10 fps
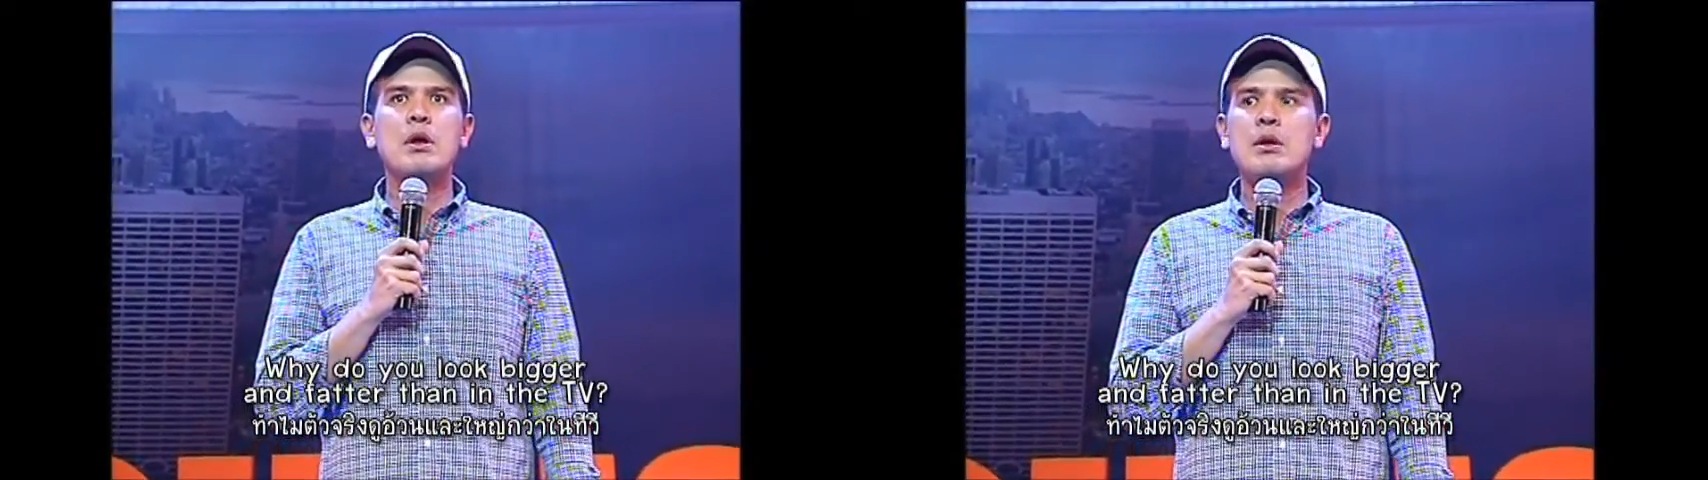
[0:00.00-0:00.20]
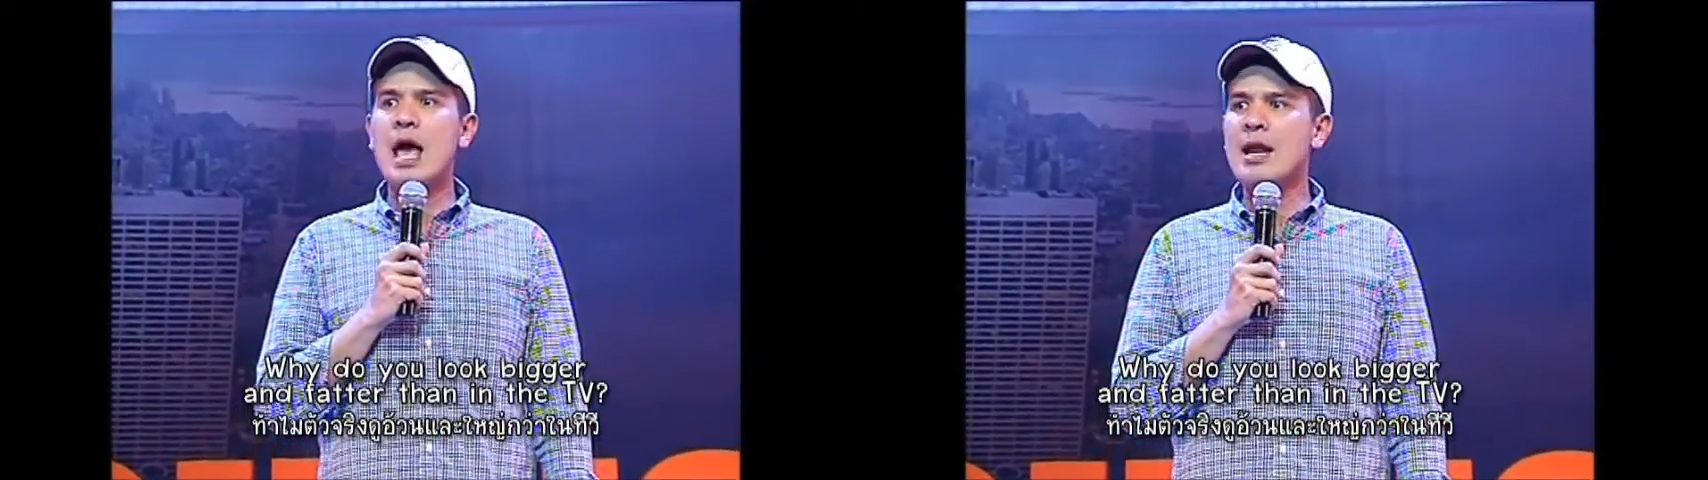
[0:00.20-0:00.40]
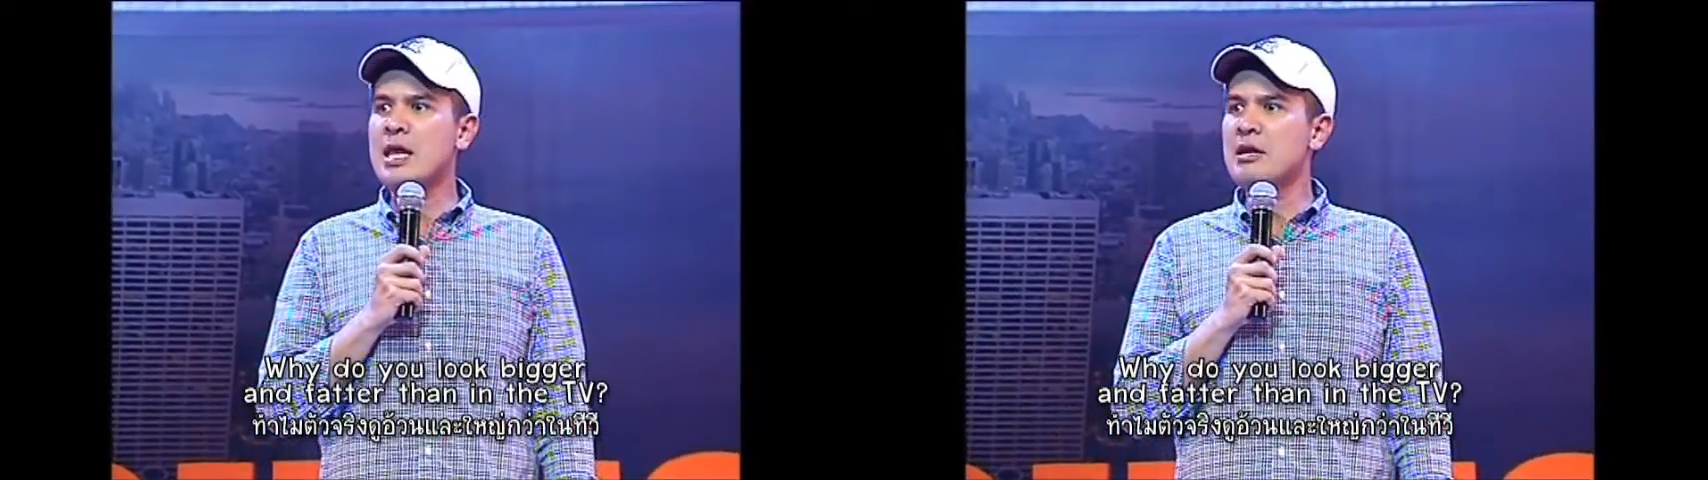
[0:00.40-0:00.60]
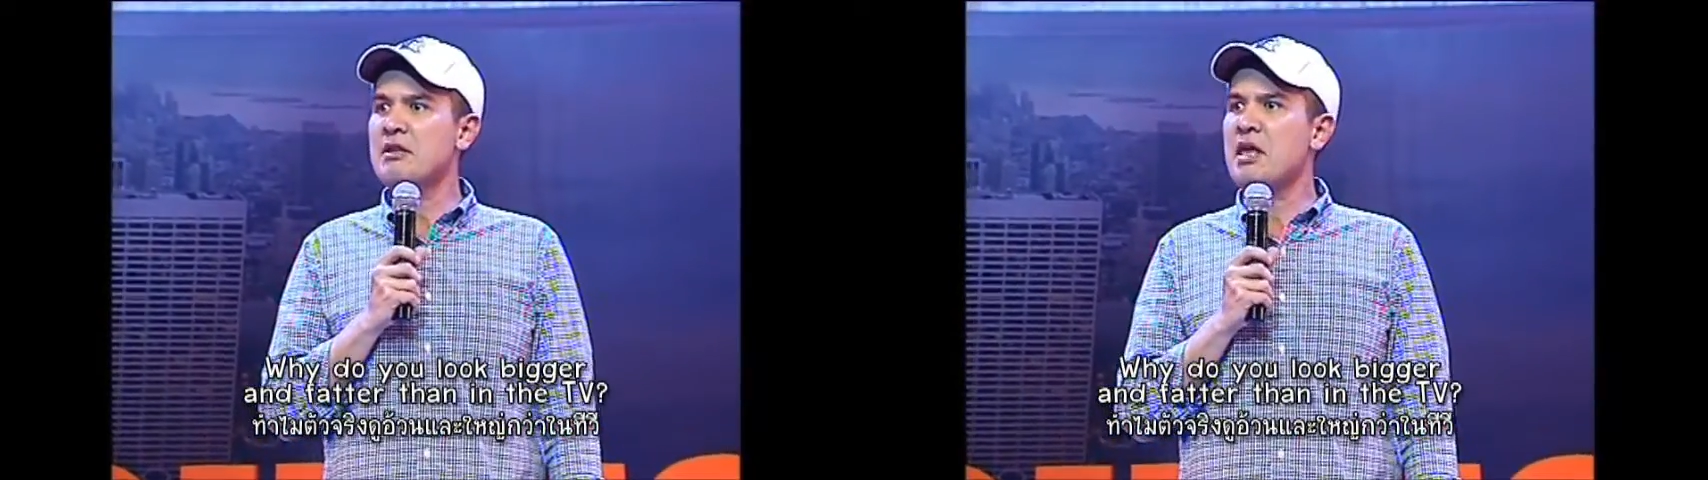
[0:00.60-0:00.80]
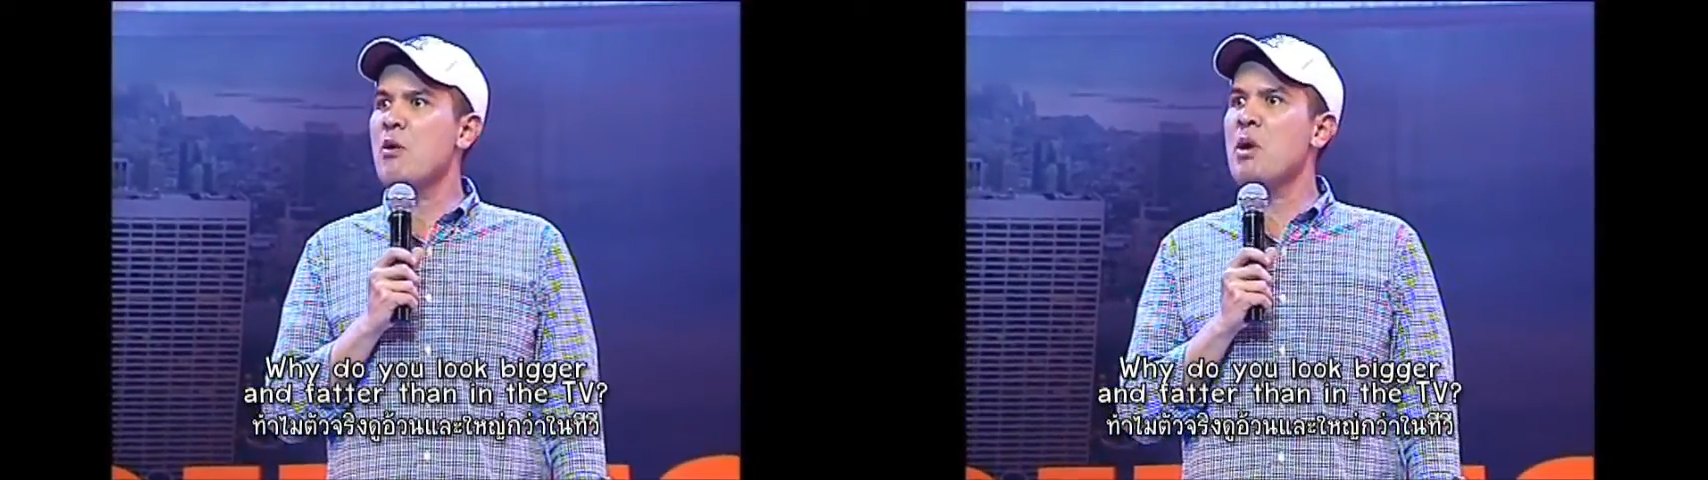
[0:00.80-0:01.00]
than in the
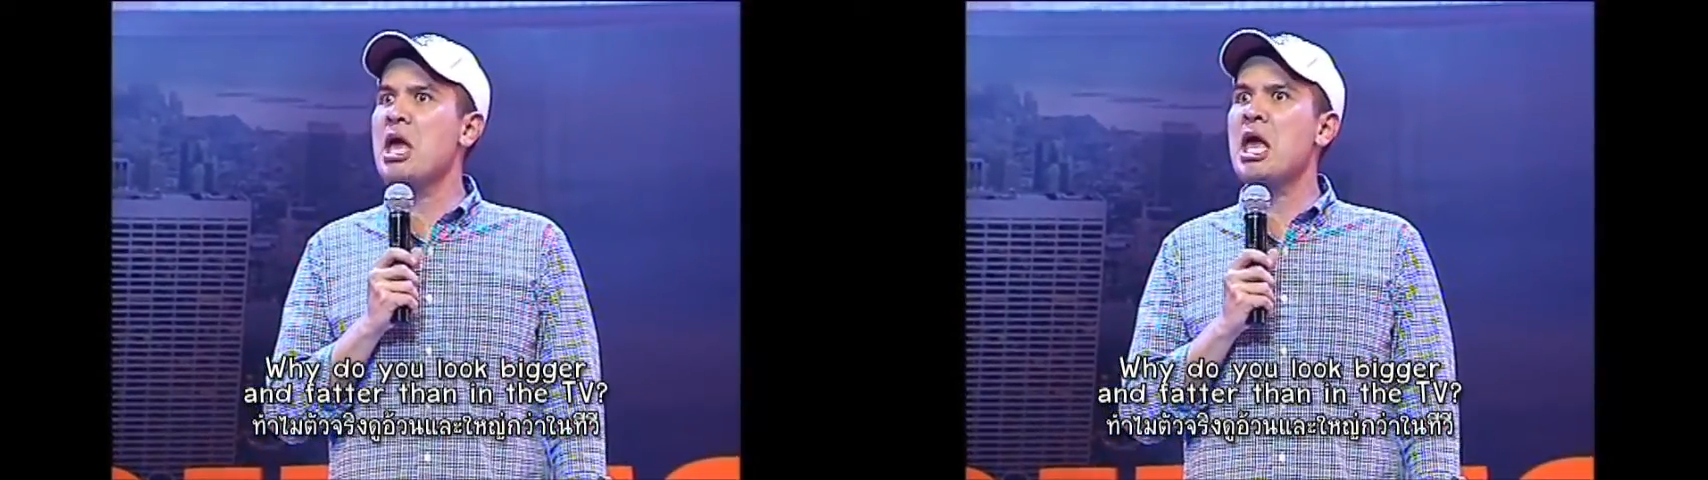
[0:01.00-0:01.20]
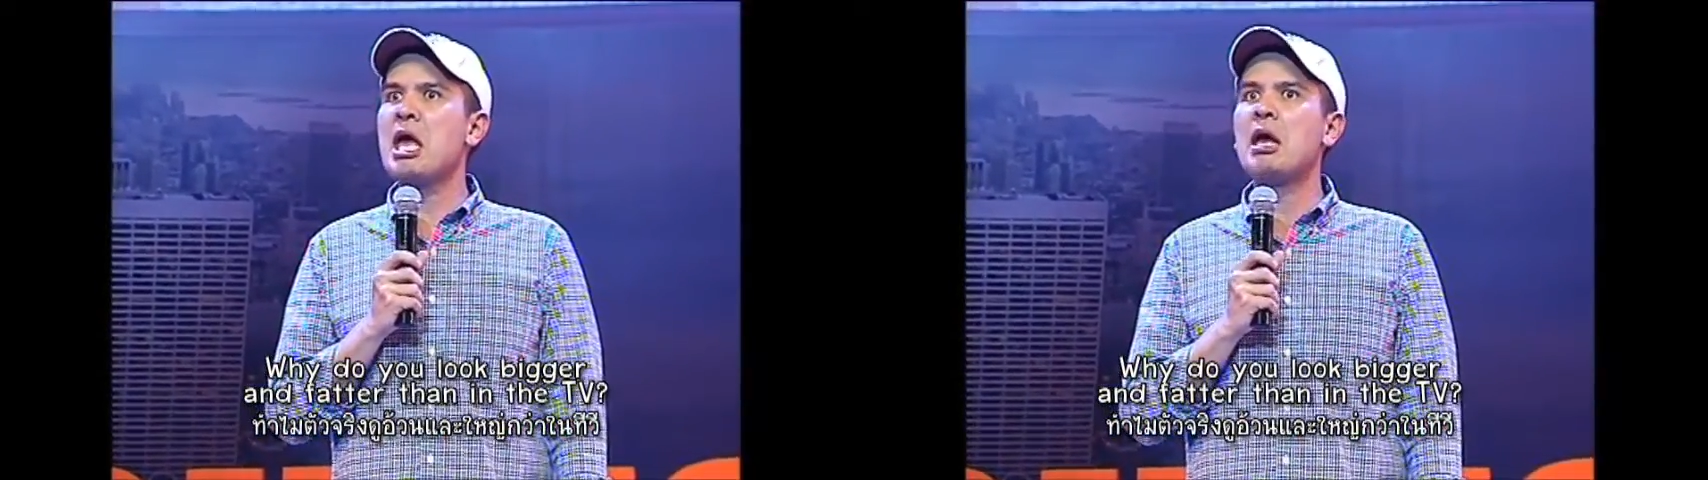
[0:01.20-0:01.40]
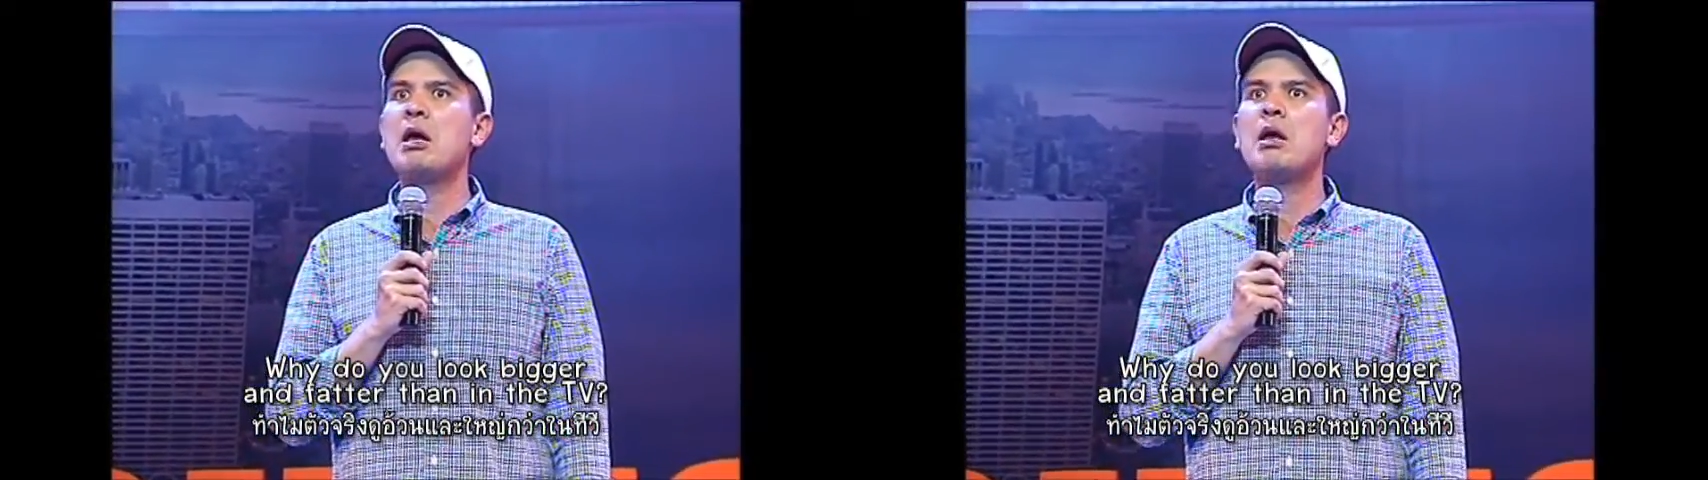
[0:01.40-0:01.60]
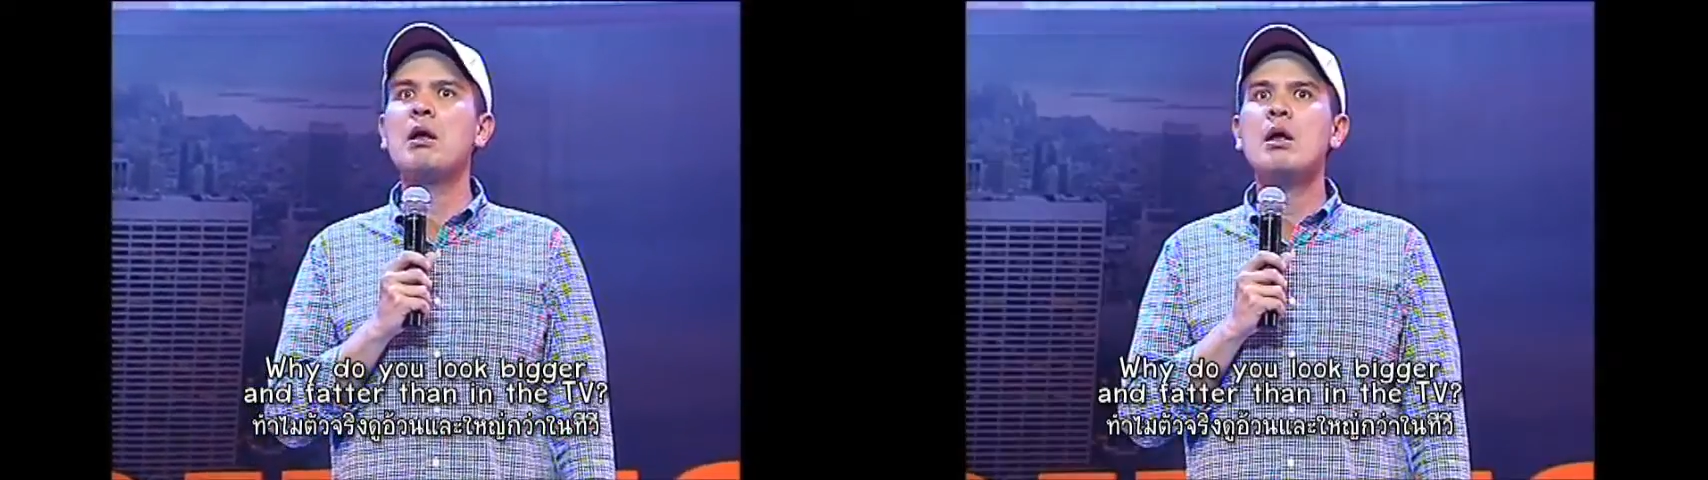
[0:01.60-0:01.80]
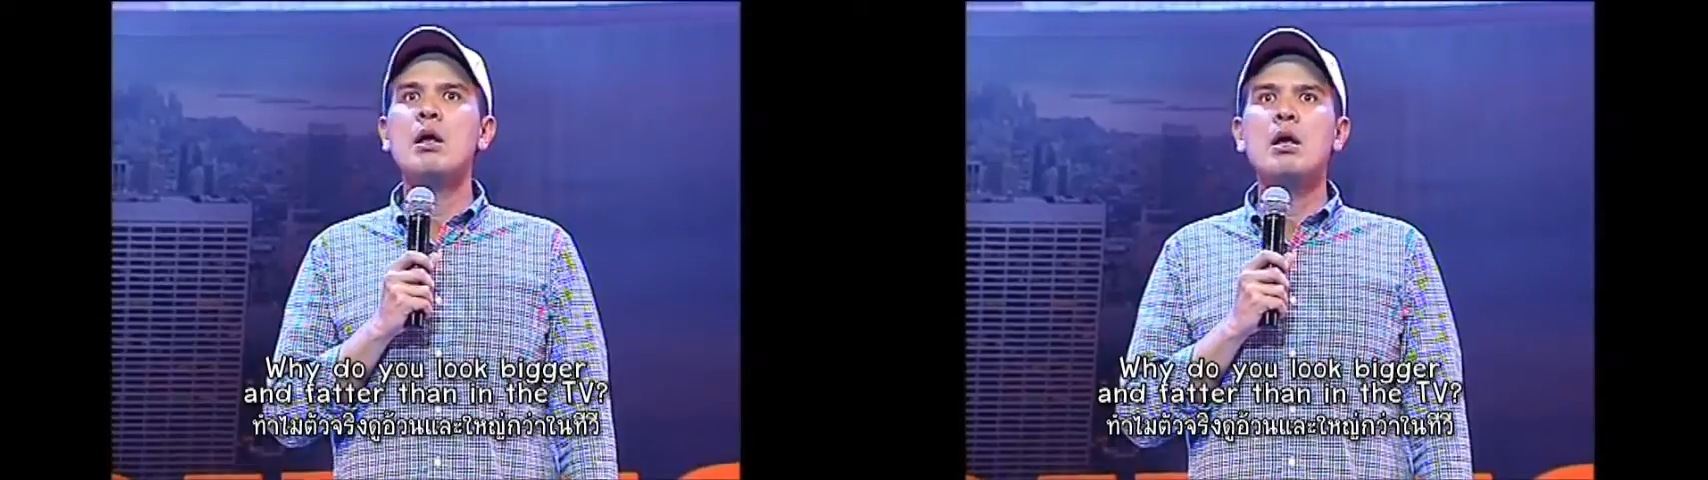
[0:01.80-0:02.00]
TV
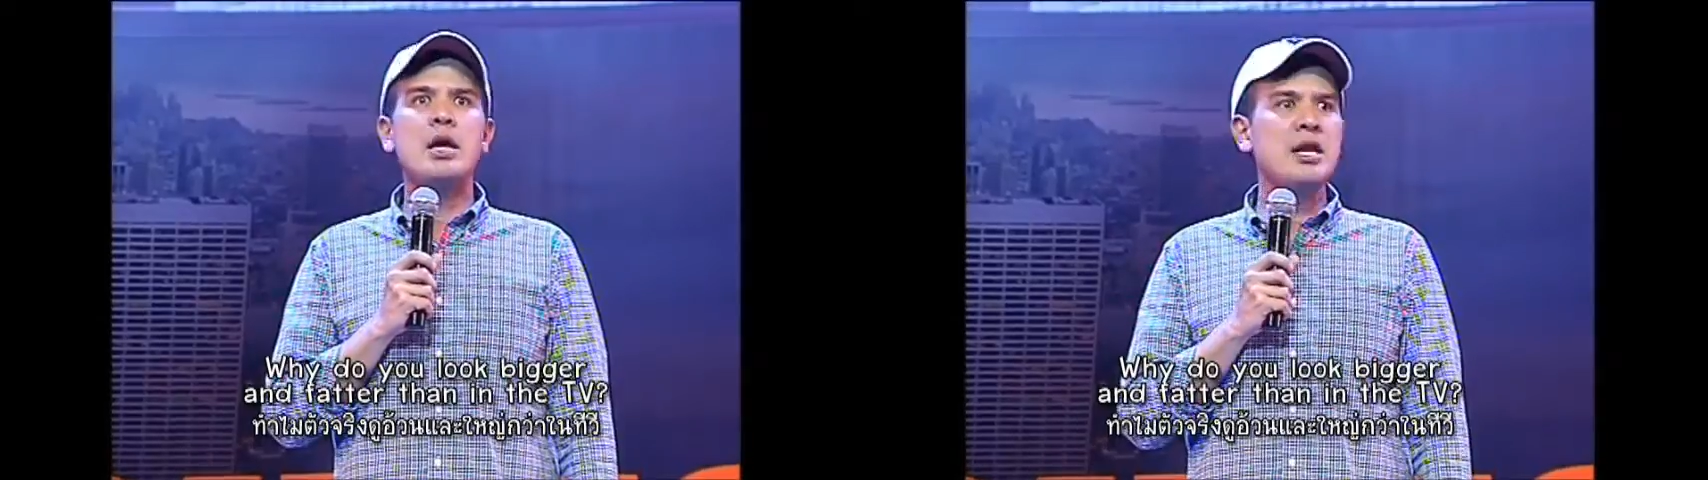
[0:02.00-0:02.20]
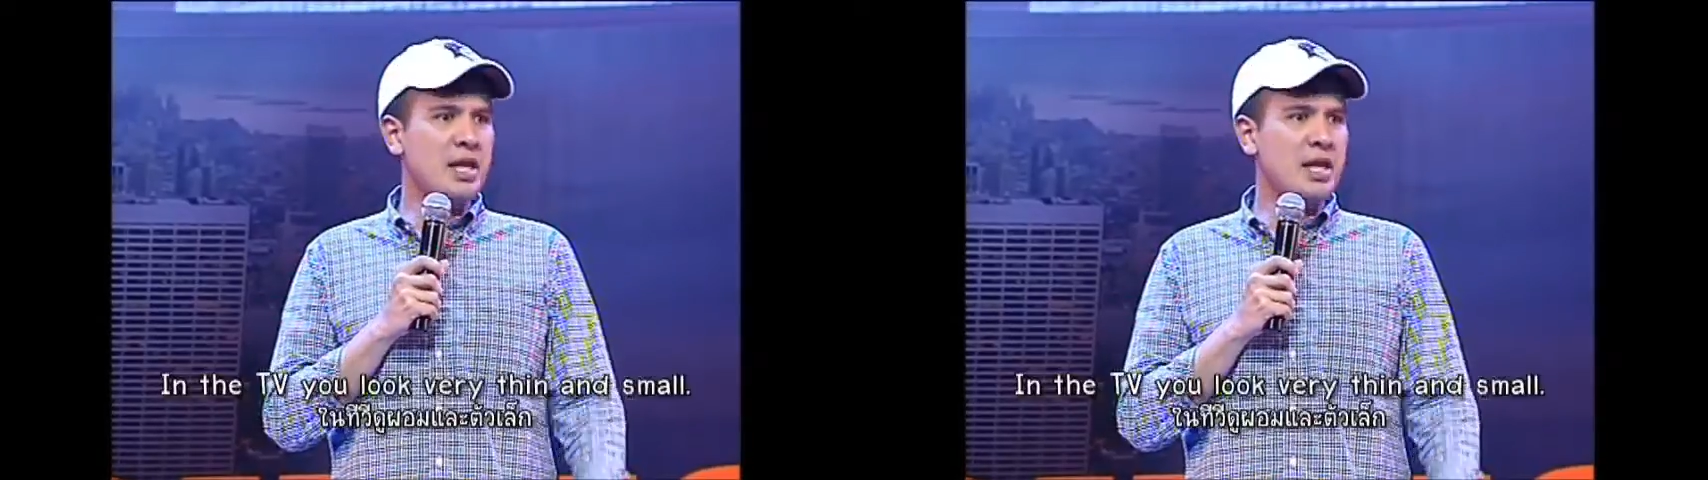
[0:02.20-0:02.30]
In